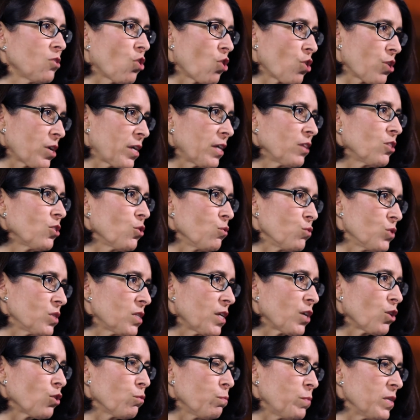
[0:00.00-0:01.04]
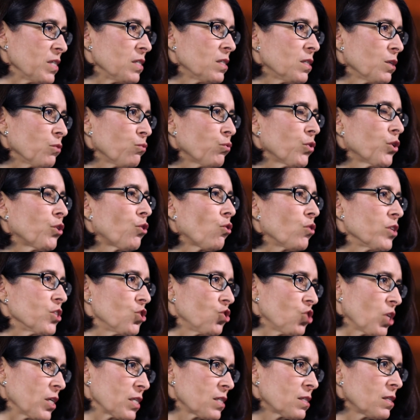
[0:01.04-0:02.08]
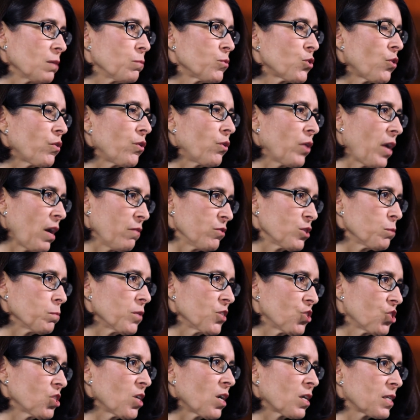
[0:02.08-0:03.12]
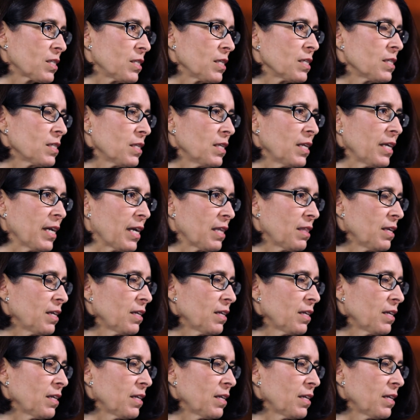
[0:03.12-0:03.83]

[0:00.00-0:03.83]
target those therapies different or adjust them so they don't have as much toxicity?